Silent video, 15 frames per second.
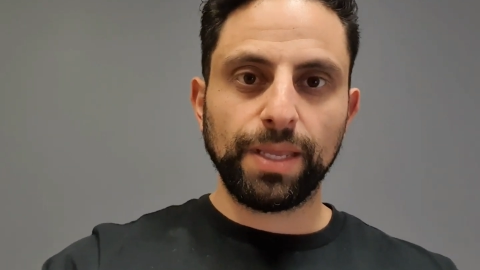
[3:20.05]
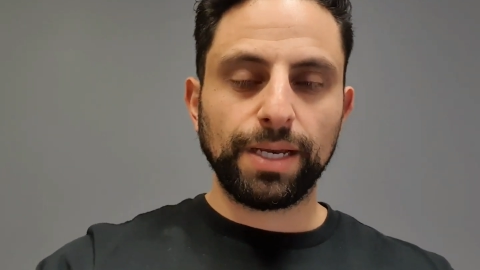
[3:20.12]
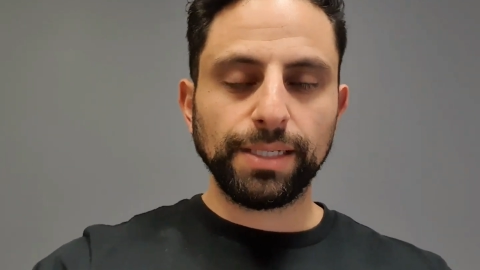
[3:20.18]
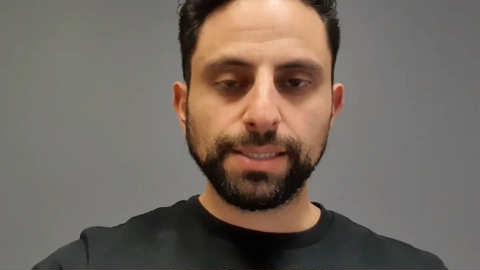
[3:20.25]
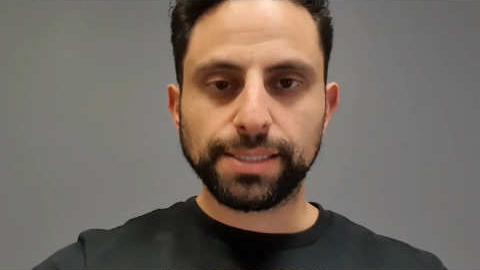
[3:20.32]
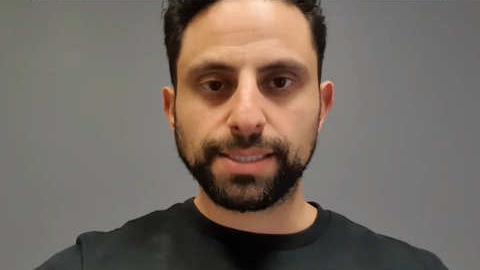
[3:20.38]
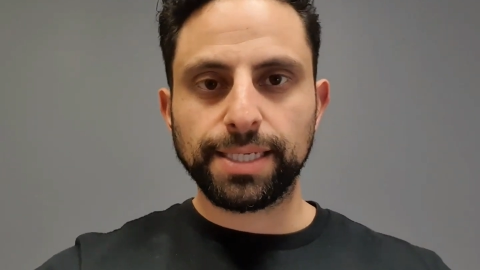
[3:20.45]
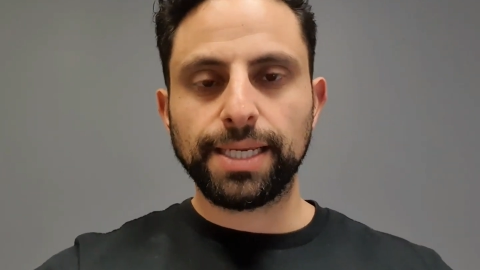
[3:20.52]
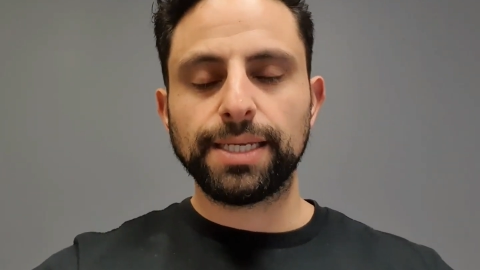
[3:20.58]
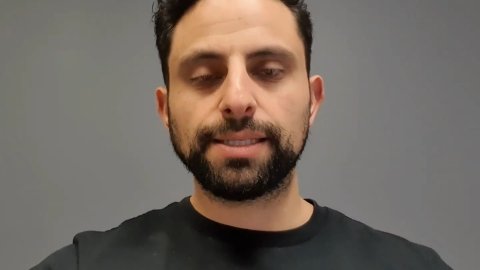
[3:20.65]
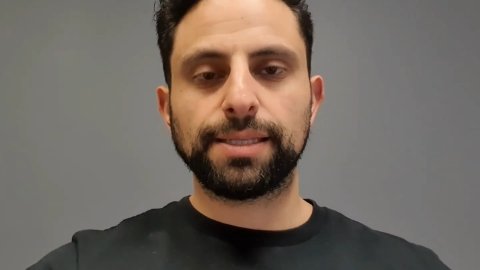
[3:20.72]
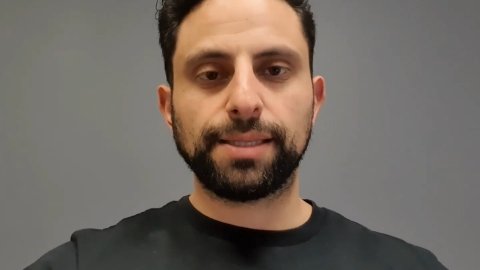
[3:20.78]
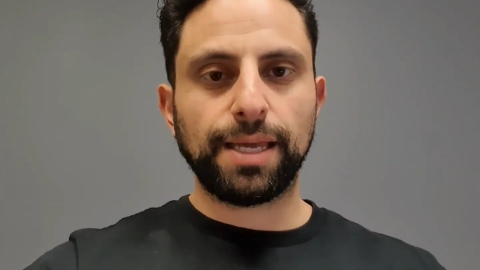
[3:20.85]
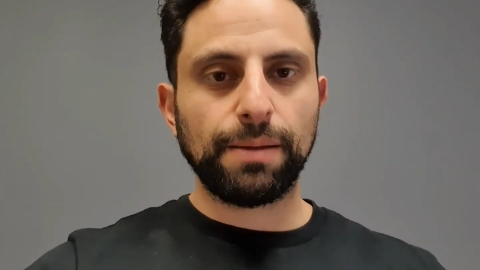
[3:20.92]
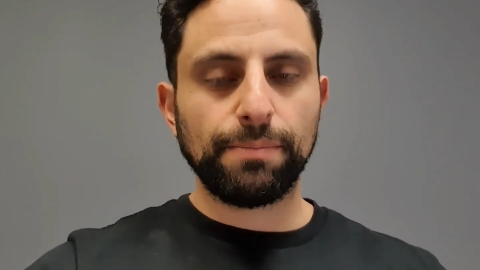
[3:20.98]

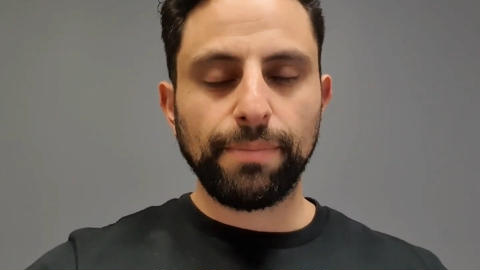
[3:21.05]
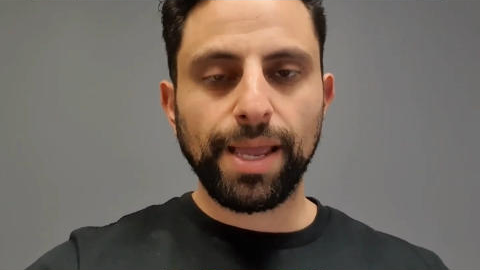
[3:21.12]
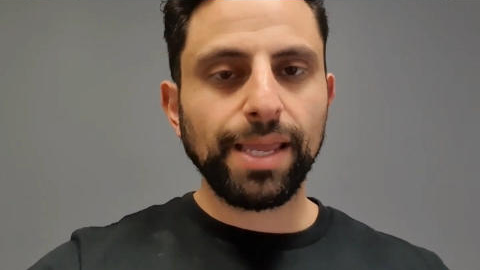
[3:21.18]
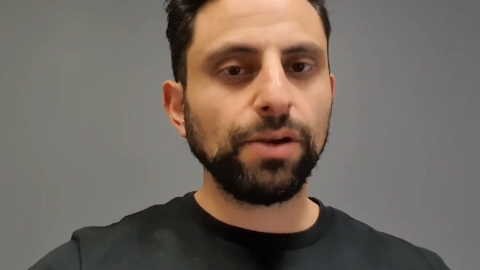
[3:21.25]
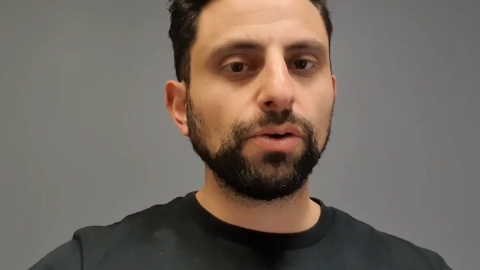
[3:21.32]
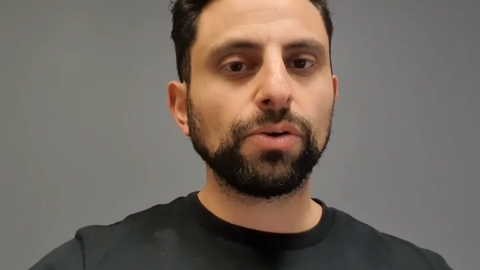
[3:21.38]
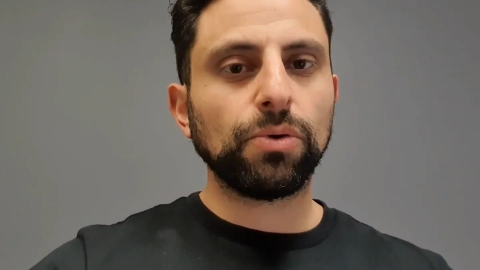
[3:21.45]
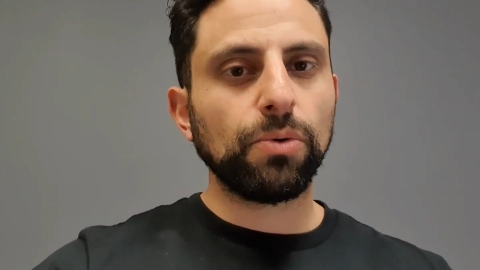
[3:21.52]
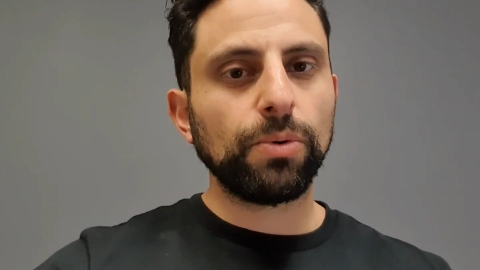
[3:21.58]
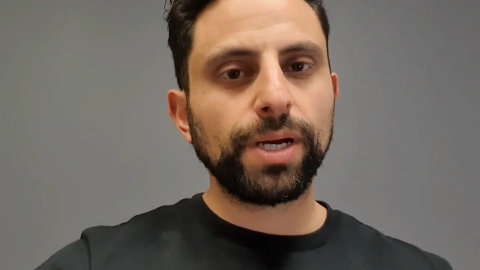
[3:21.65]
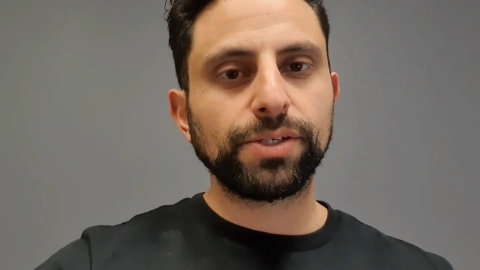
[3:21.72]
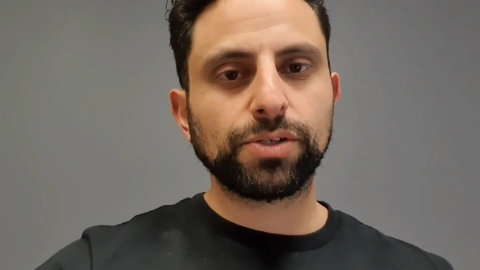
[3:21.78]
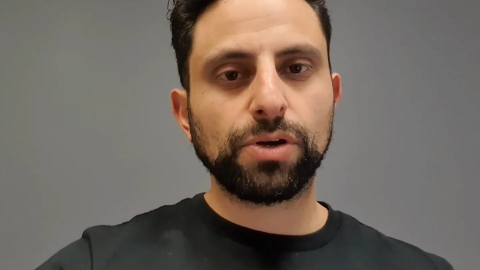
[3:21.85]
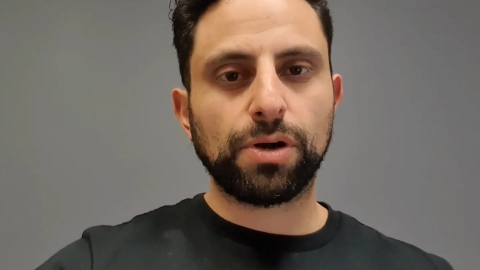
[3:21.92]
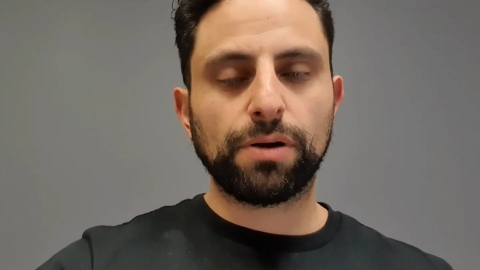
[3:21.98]
understand that may not
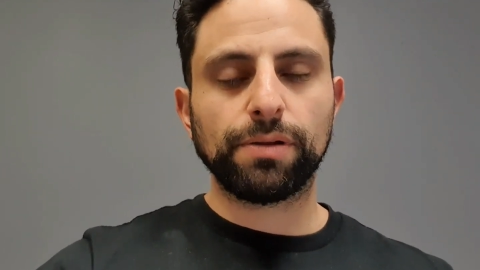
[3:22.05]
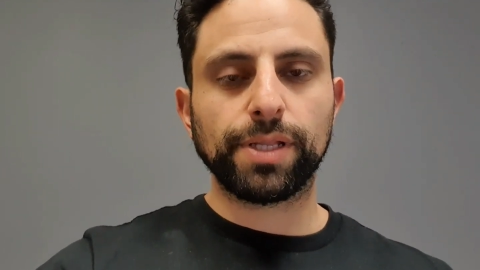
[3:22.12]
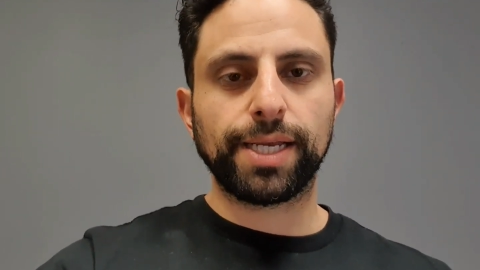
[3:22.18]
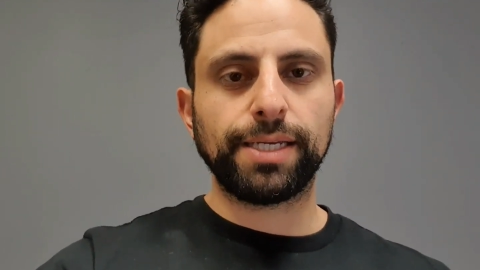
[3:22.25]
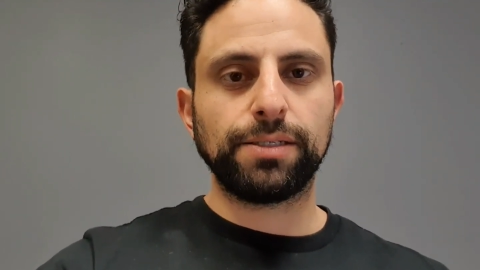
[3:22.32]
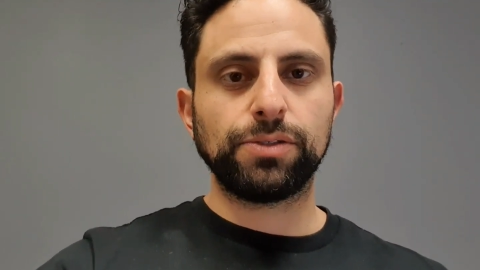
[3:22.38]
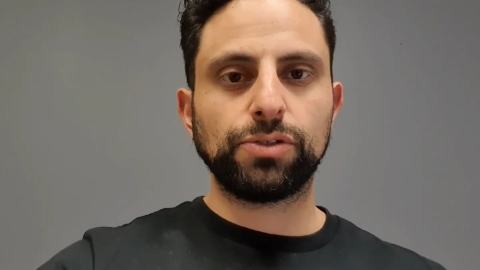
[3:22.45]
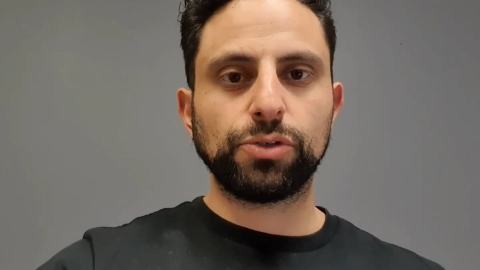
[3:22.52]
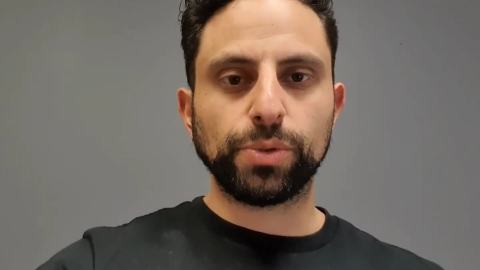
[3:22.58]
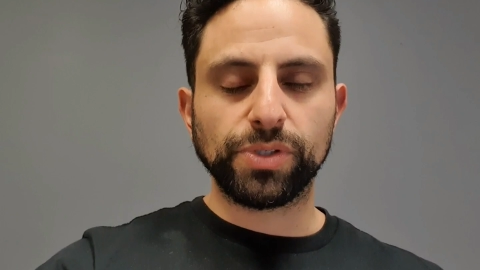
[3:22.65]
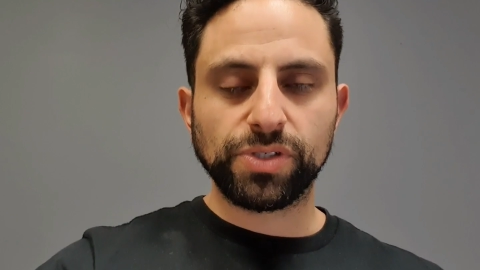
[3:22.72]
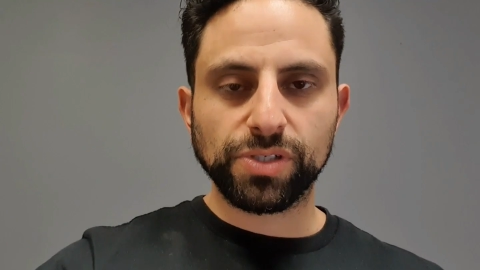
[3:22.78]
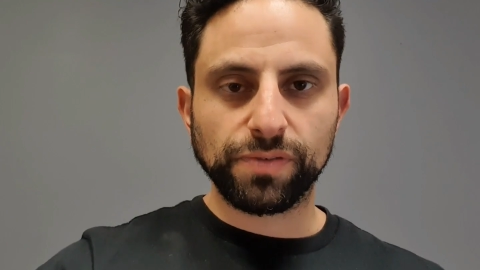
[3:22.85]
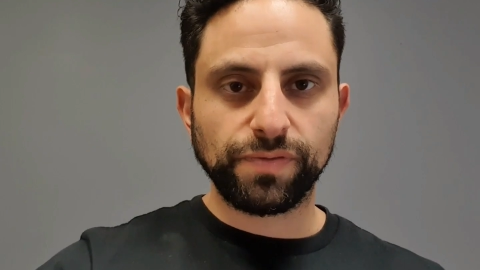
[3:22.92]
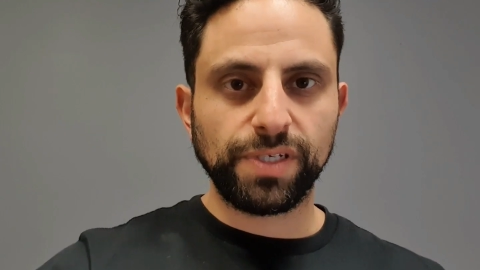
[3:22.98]
always correlate to
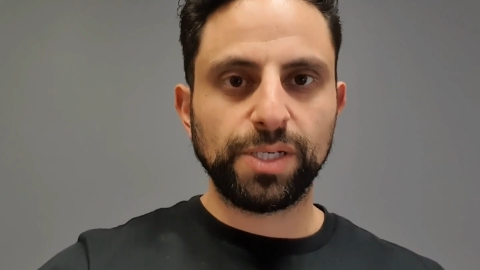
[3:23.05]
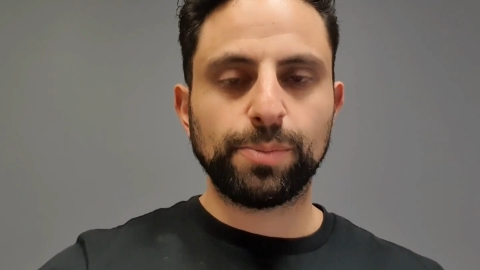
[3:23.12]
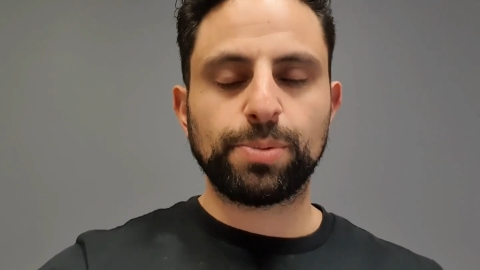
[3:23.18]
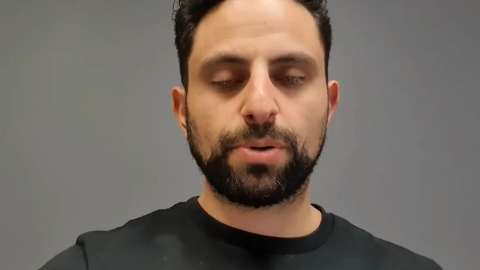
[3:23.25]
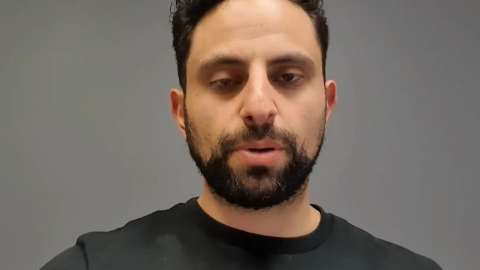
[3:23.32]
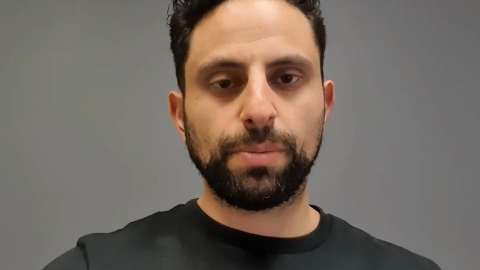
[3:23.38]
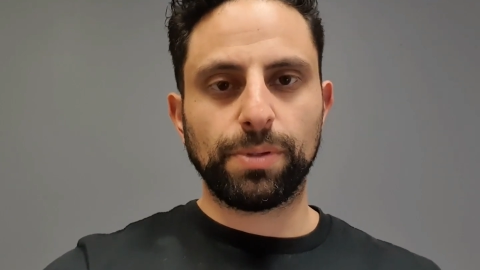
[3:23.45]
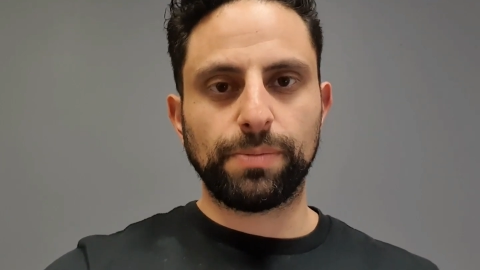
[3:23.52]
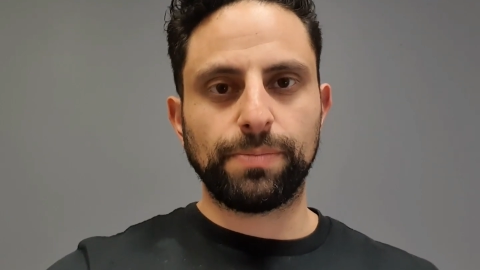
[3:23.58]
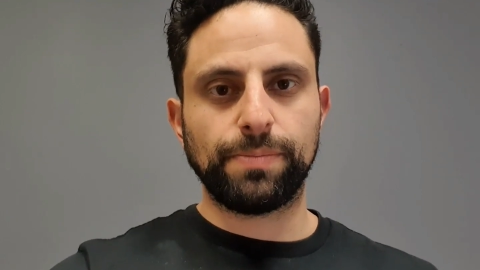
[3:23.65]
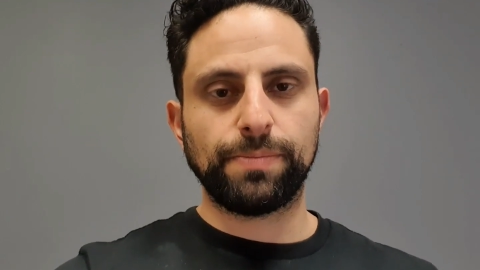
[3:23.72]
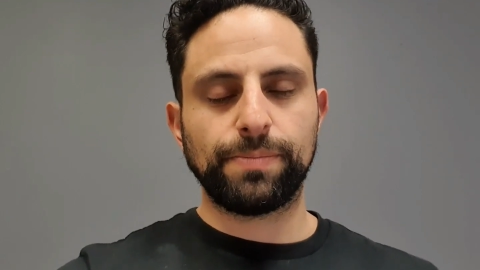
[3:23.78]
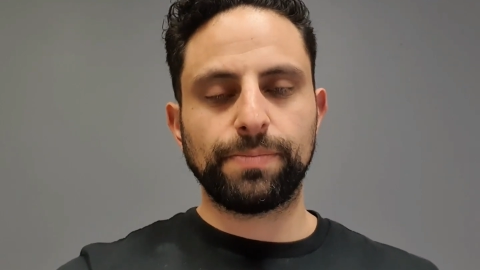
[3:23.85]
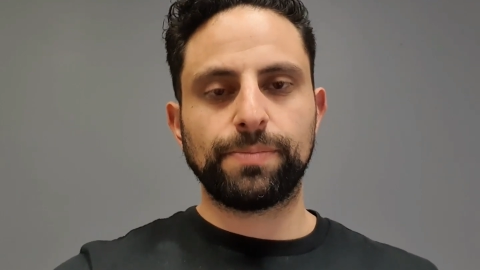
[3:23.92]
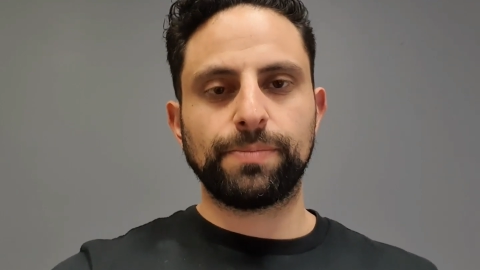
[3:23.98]
a severe problem.